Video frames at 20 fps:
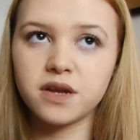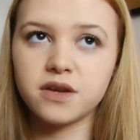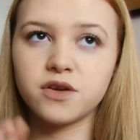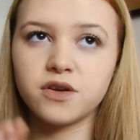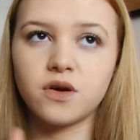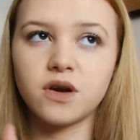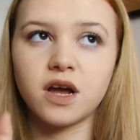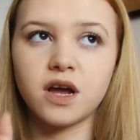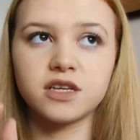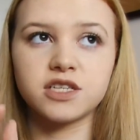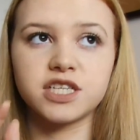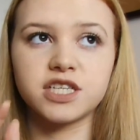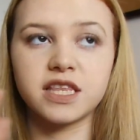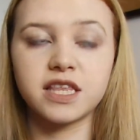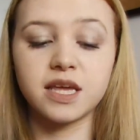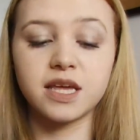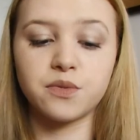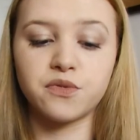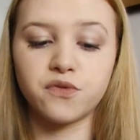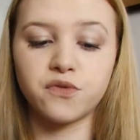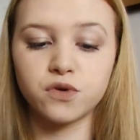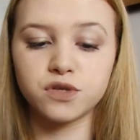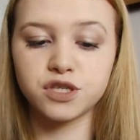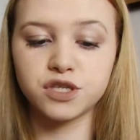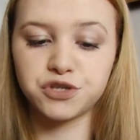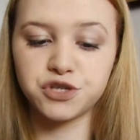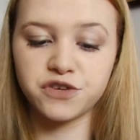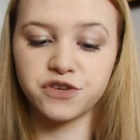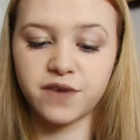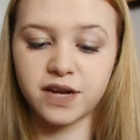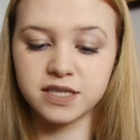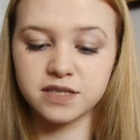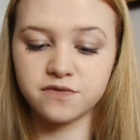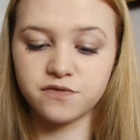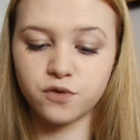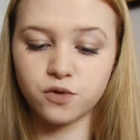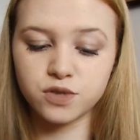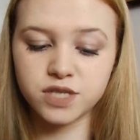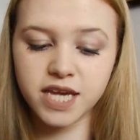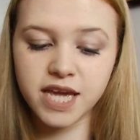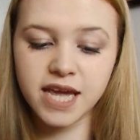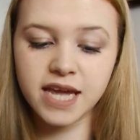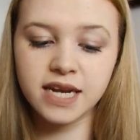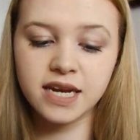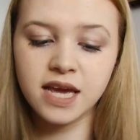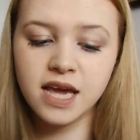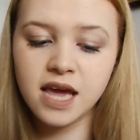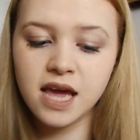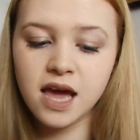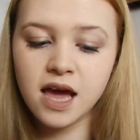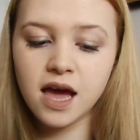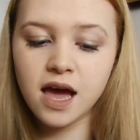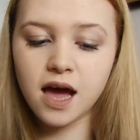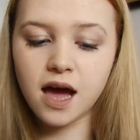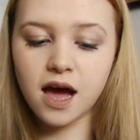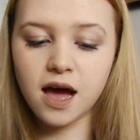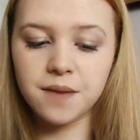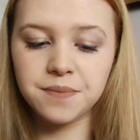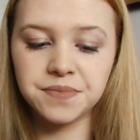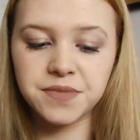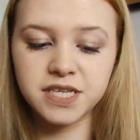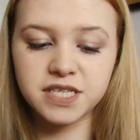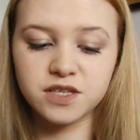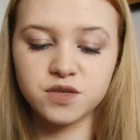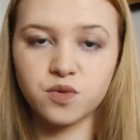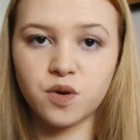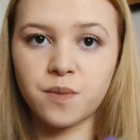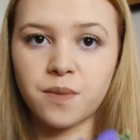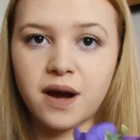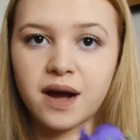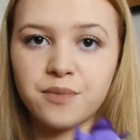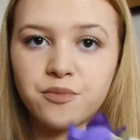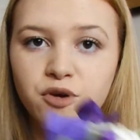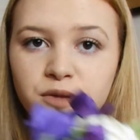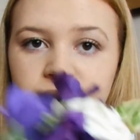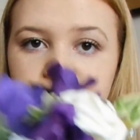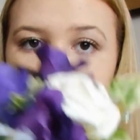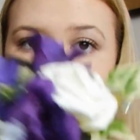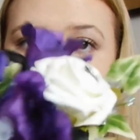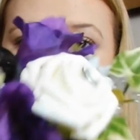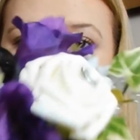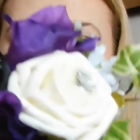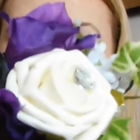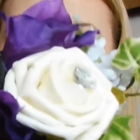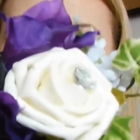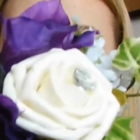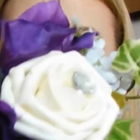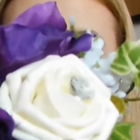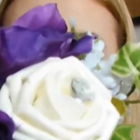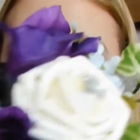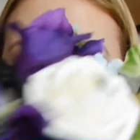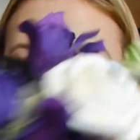not last year, the year before, so 2014. This is what my prom date got me,